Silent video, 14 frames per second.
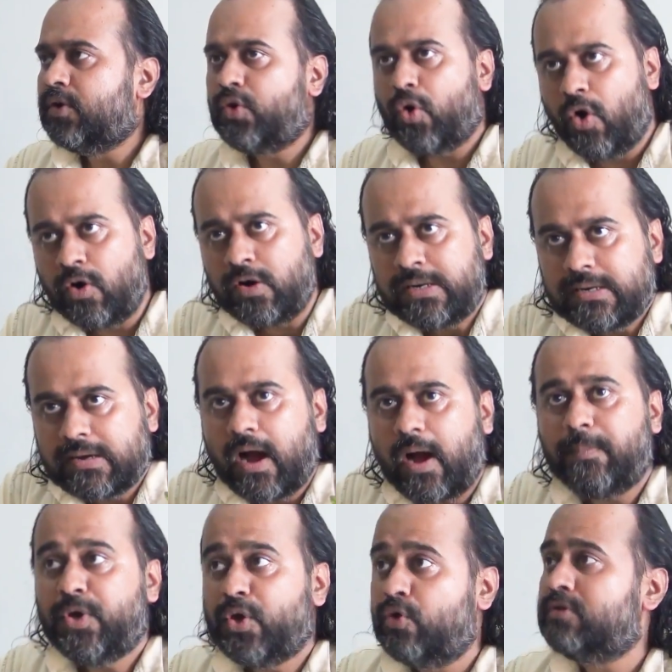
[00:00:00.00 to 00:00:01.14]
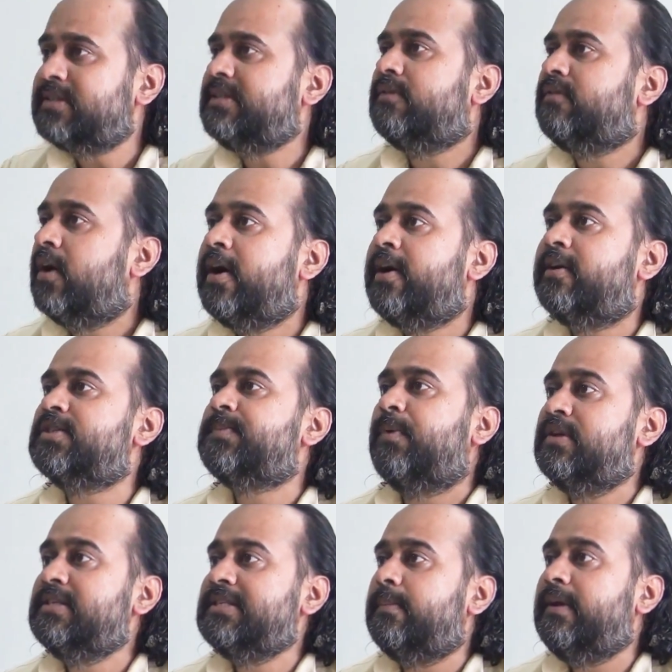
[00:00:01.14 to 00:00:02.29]
Don't abuse the word
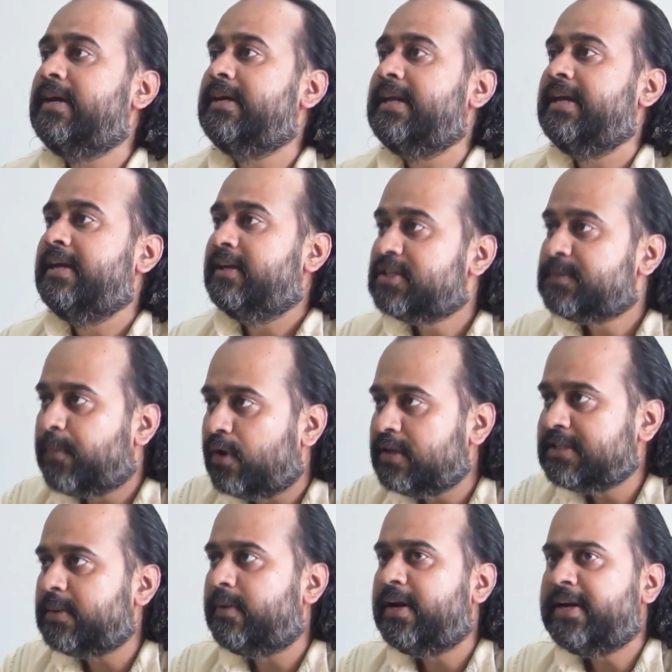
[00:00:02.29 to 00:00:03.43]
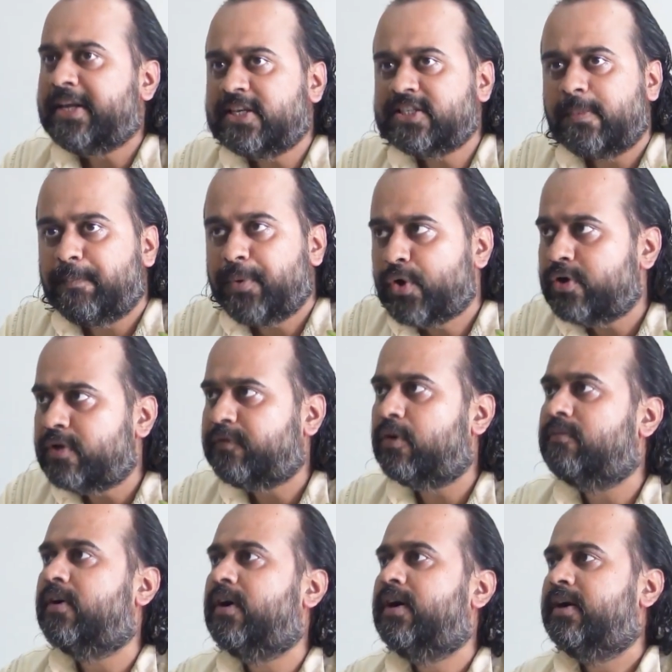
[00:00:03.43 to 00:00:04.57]
responsibility. Responsibility is a
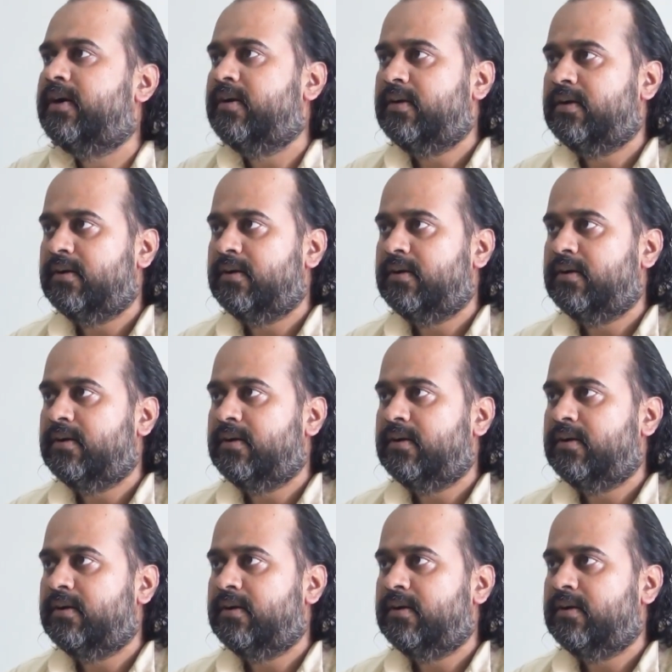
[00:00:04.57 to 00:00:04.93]
beautiful word.